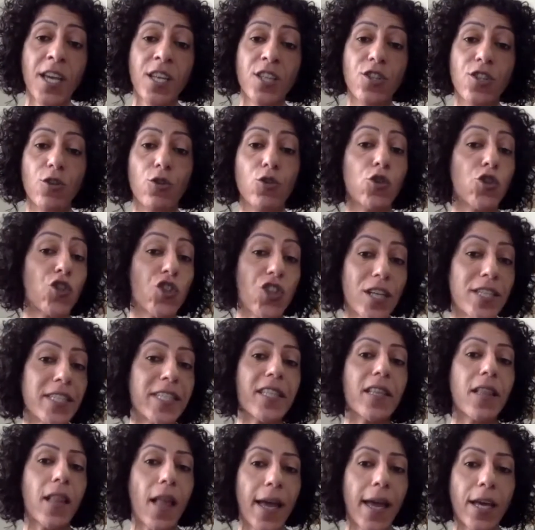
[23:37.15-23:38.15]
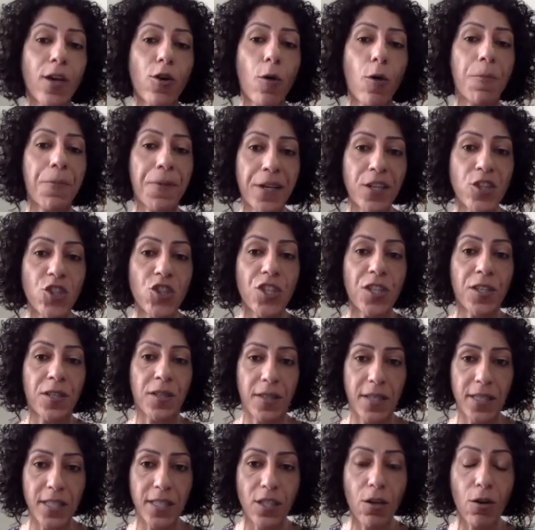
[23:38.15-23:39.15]
So just like
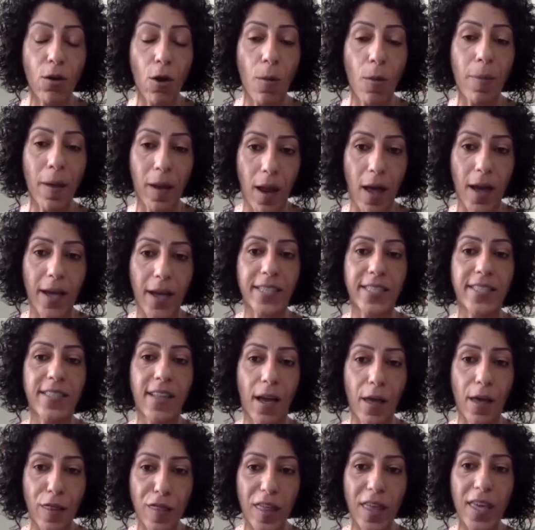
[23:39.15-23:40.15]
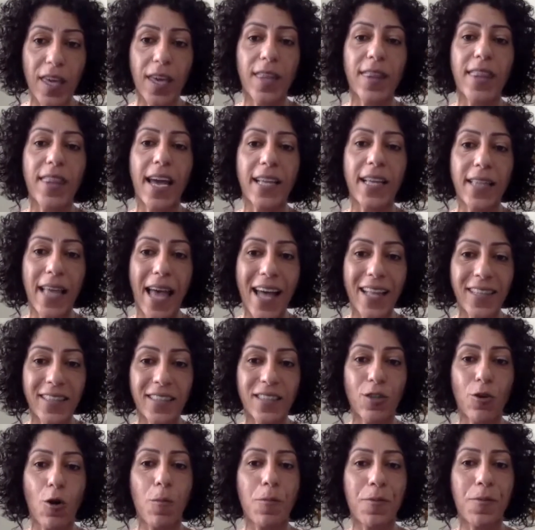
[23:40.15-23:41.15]
oppression is globalized, I think that
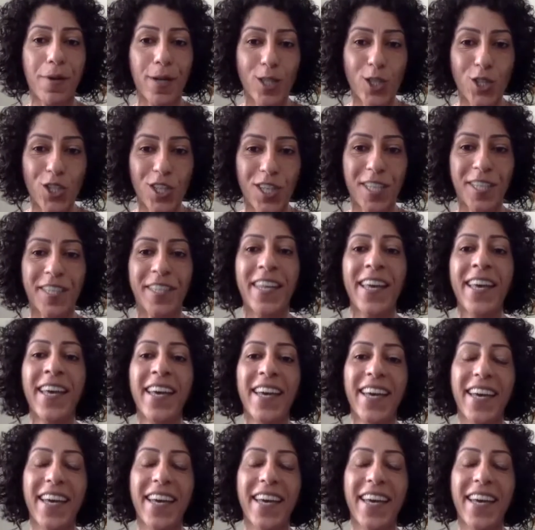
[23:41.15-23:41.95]
anti-oppression